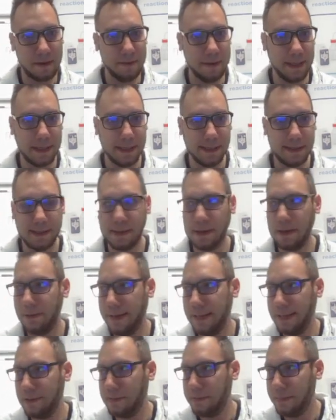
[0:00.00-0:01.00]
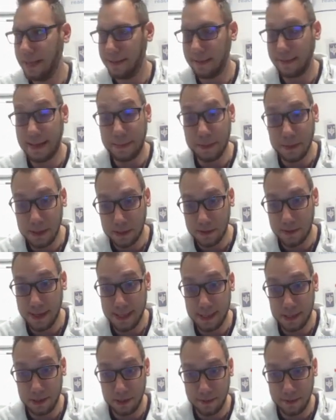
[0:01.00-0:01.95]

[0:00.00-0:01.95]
which is going to be the demonstration